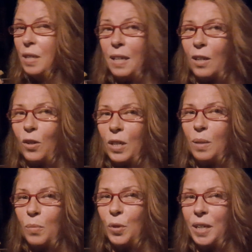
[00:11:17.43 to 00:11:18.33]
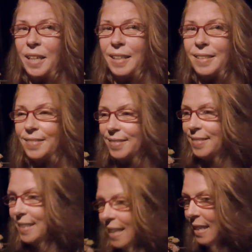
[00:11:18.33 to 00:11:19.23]
three o'clock in the morning,
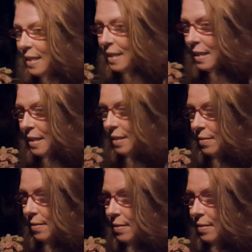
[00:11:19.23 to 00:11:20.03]
and uh,